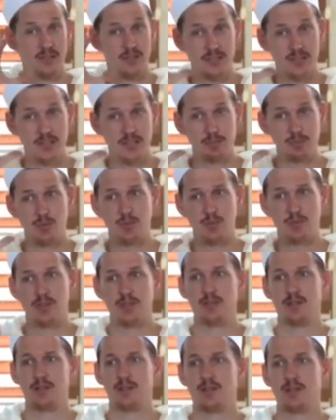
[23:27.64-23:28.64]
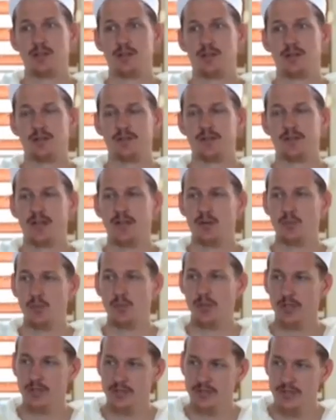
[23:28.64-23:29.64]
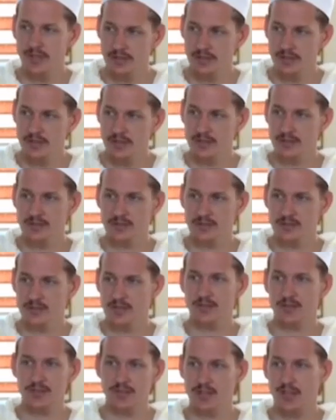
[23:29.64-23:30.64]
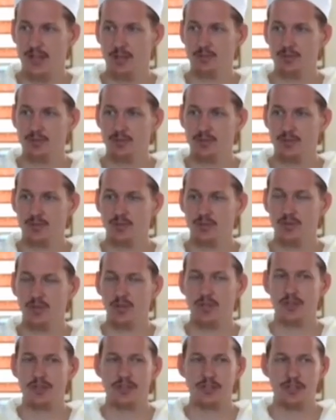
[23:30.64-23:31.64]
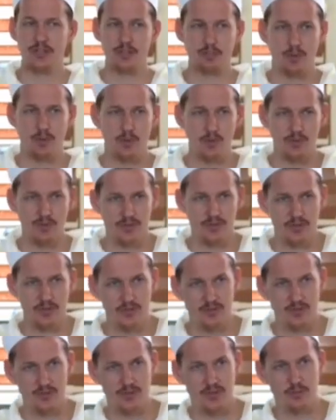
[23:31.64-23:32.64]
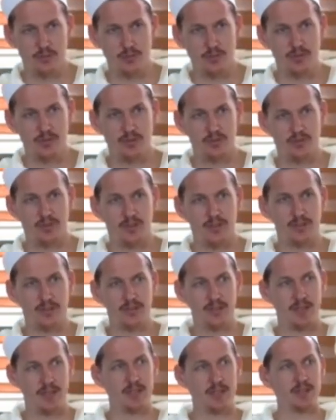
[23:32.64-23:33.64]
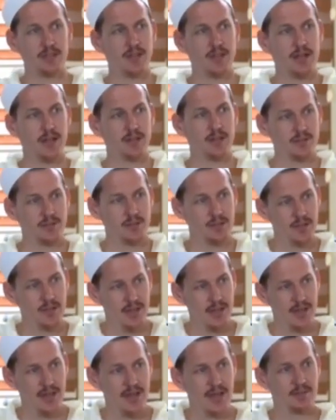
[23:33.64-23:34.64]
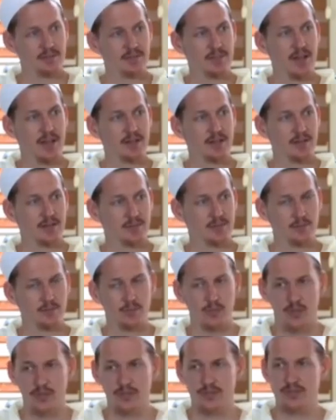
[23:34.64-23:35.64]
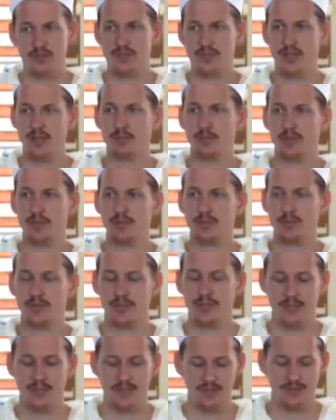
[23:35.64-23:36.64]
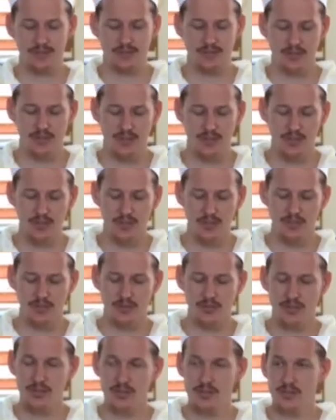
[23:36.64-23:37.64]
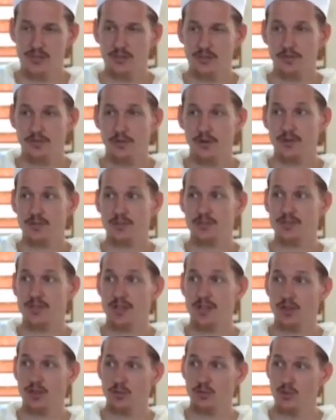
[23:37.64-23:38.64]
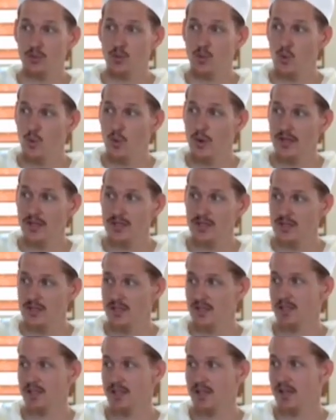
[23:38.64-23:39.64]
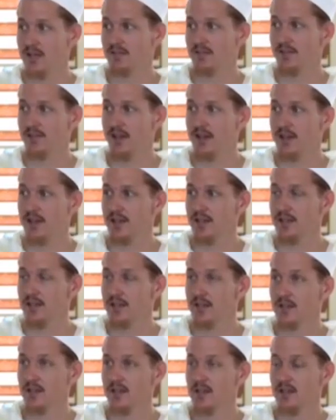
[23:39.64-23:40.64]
conceptually, then we can take the necessary steps to expose ourselves to the mercy of Allah Ta'ala, to actually have that process take place within us. So this is the first, is that through witnessing and unveiling,